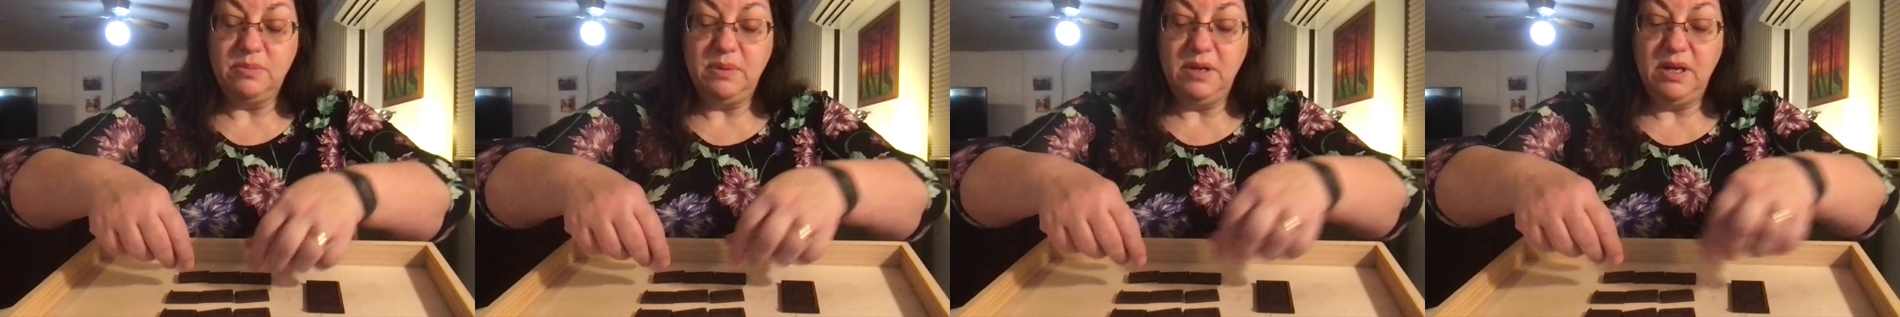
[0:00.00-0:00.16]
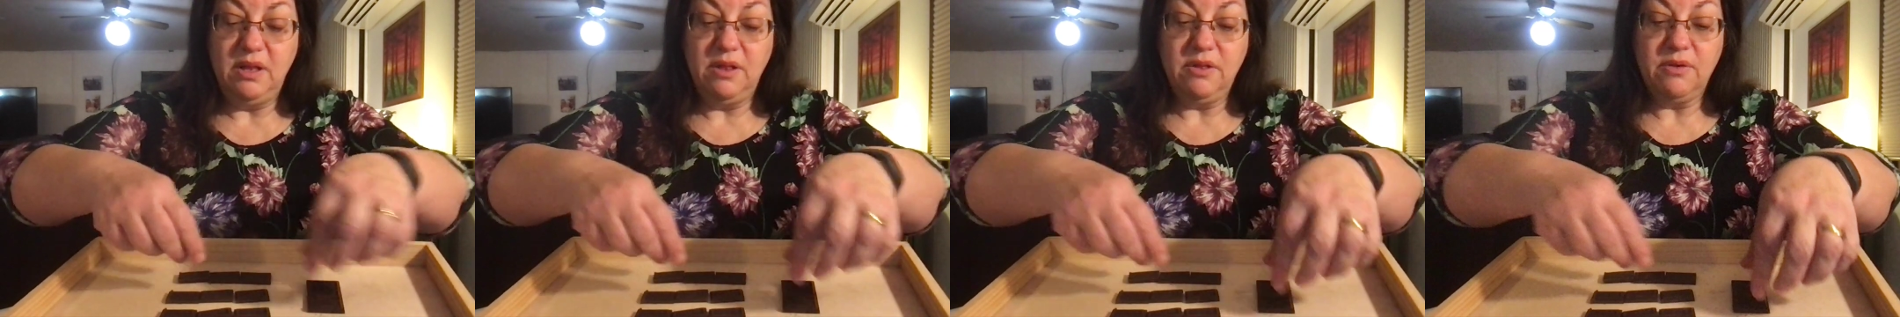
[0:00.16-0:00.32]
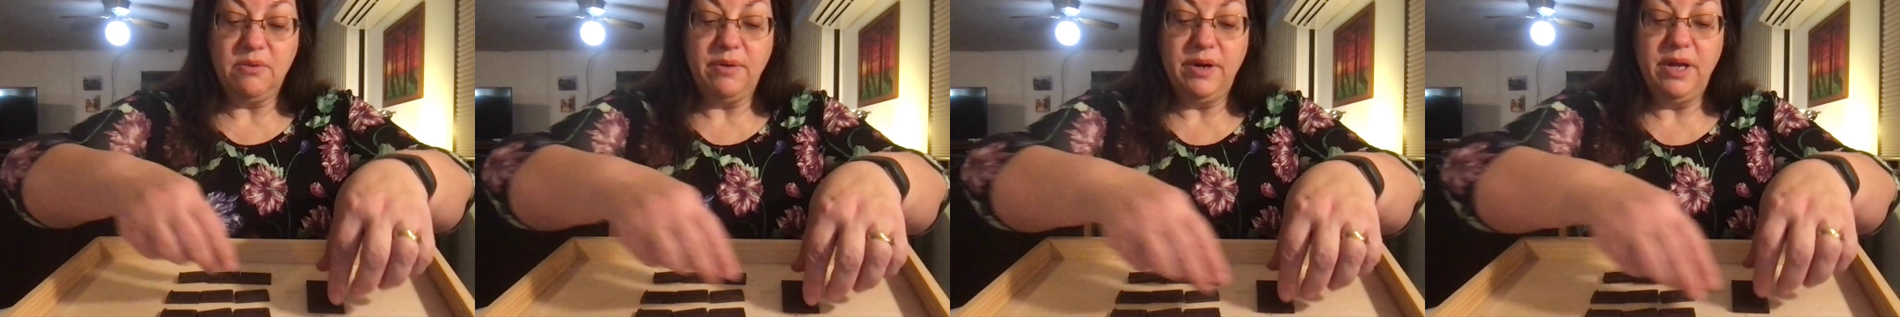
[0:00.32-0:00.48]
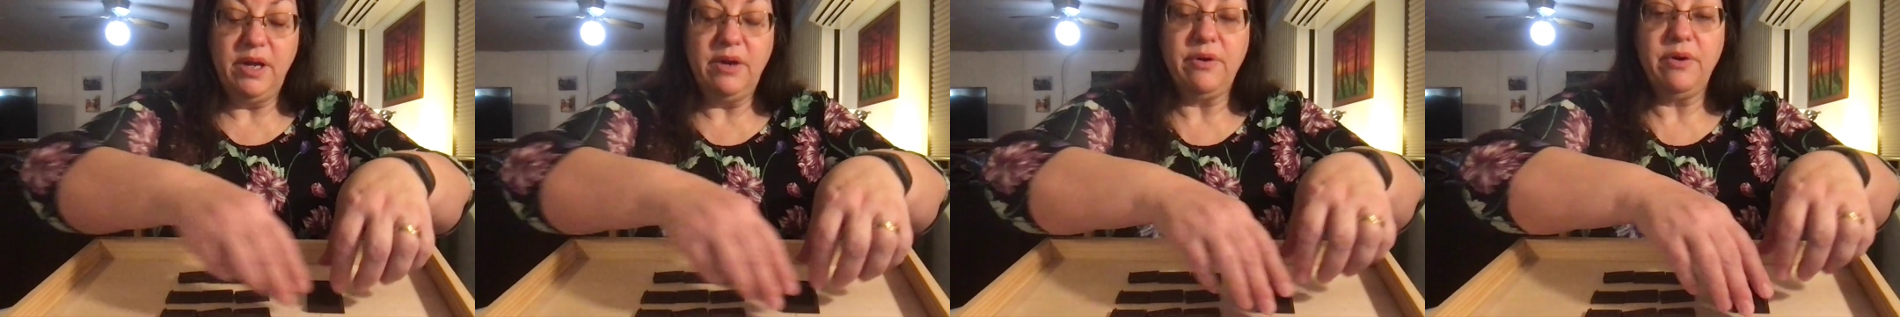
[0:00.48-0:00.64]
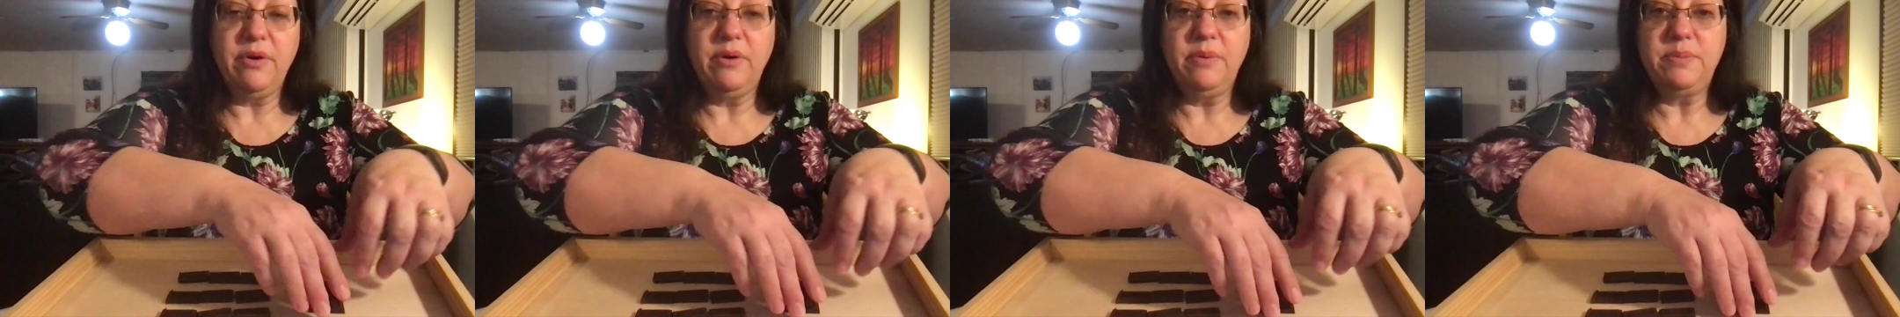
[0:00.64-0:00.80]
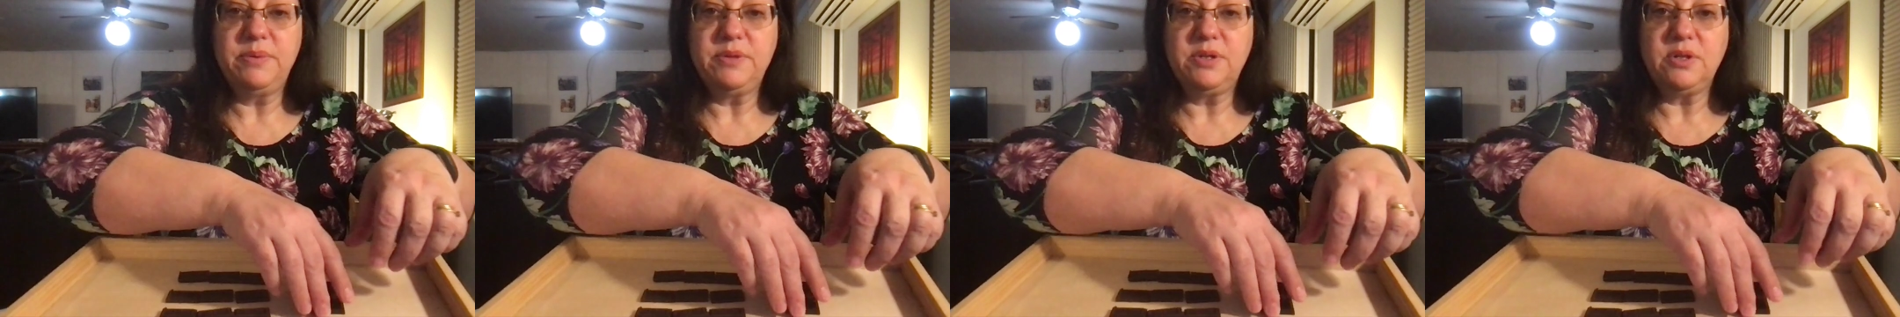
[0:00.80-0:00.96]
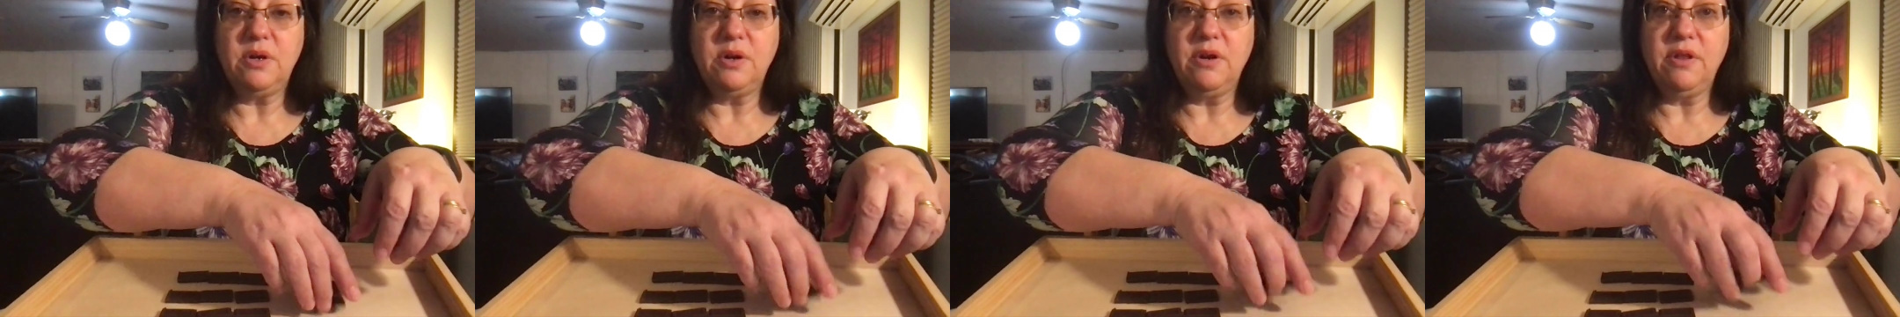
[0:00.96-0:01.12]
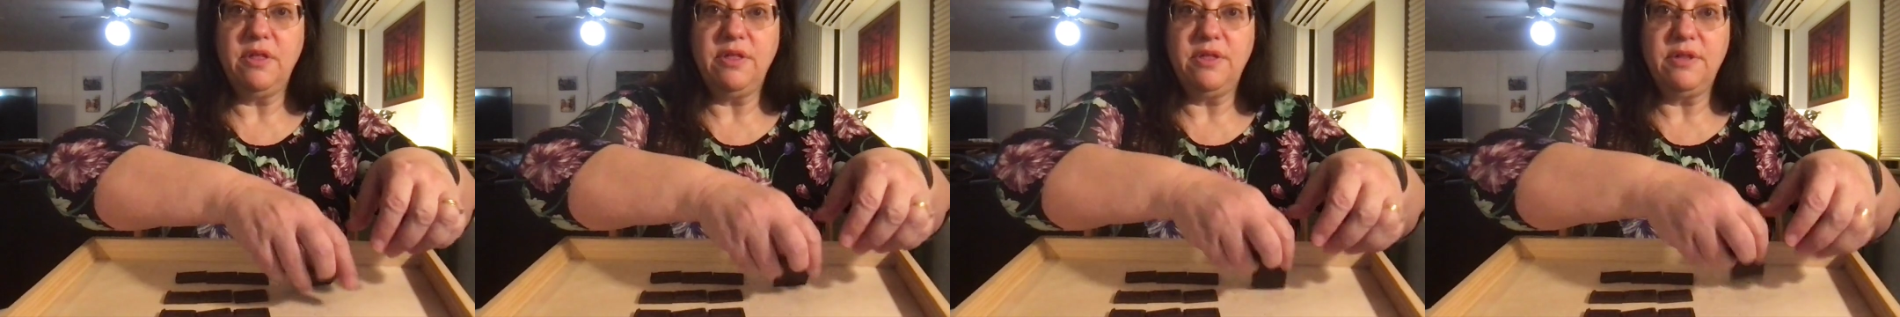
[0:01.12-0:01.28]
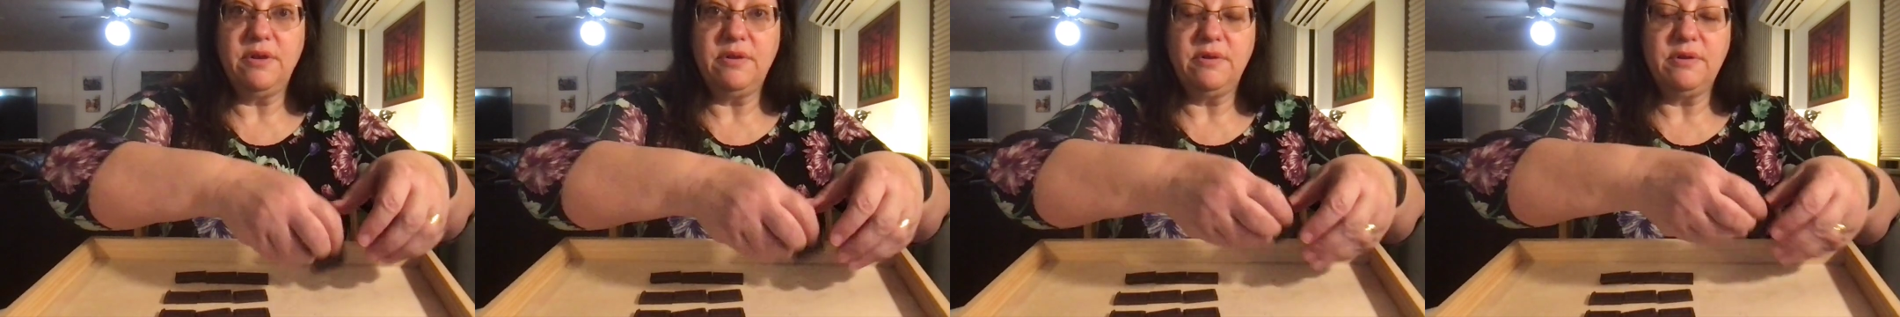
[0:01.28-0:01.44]
me 3 groups or
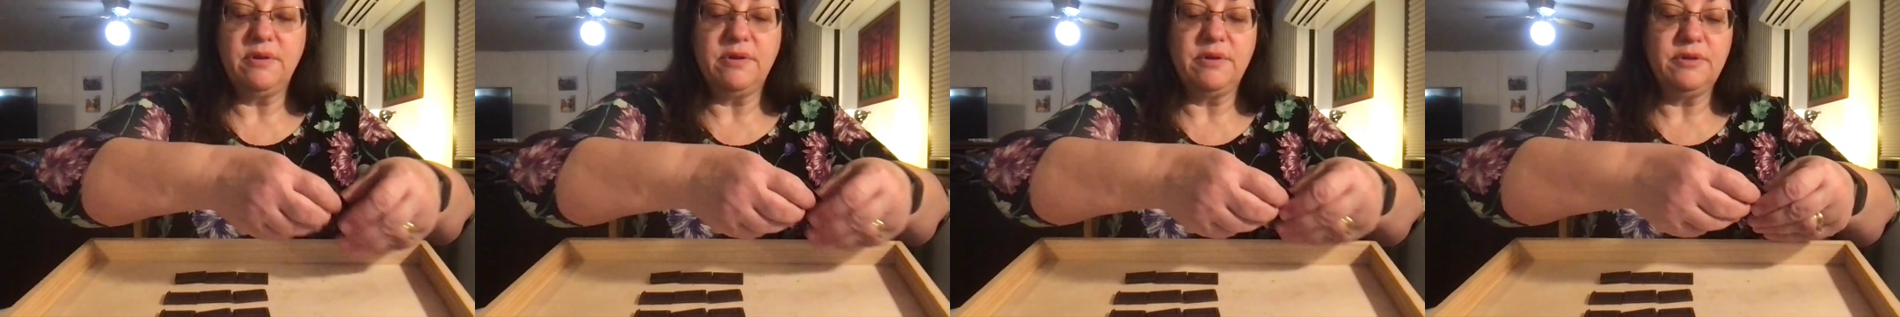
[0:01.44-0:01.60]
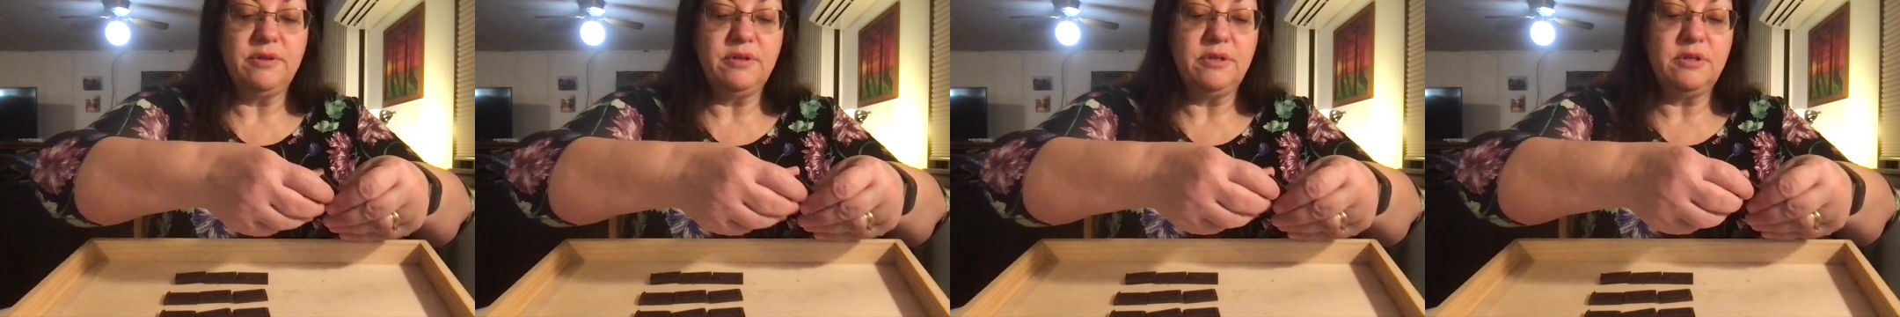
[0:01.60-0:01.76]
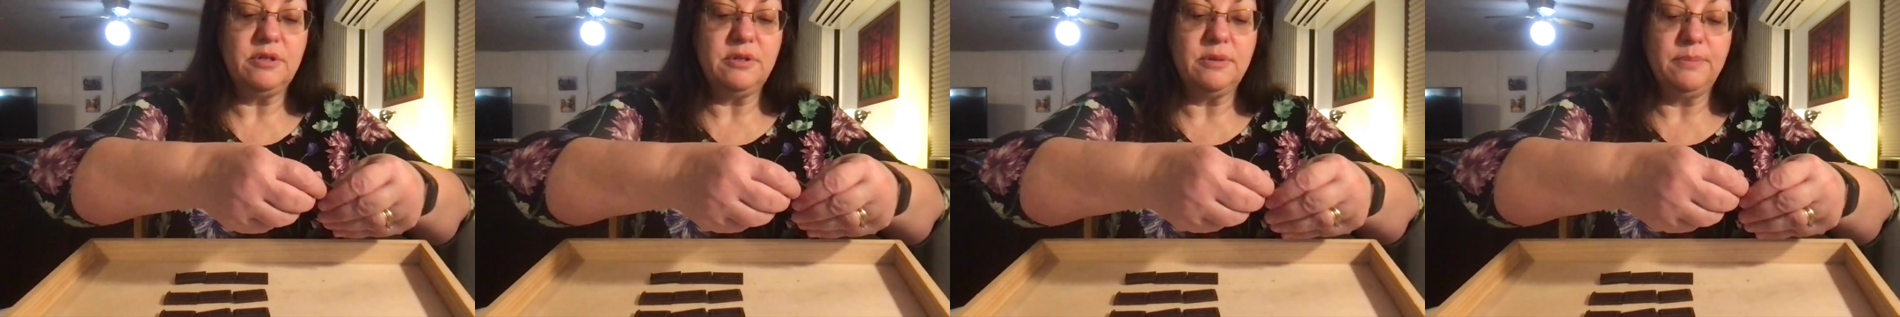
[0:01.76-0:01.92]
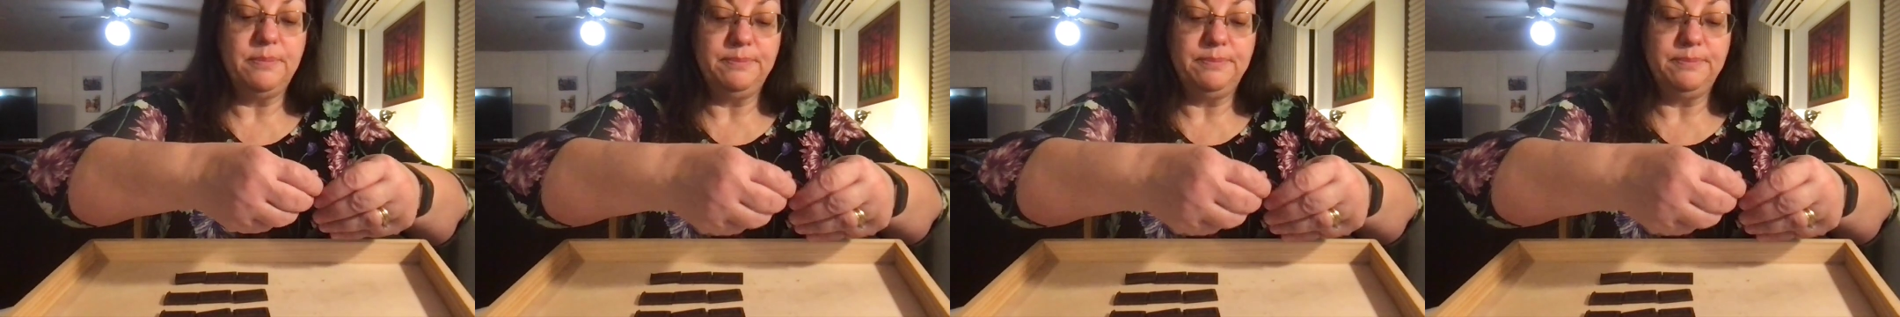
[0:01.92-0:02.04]
thirds.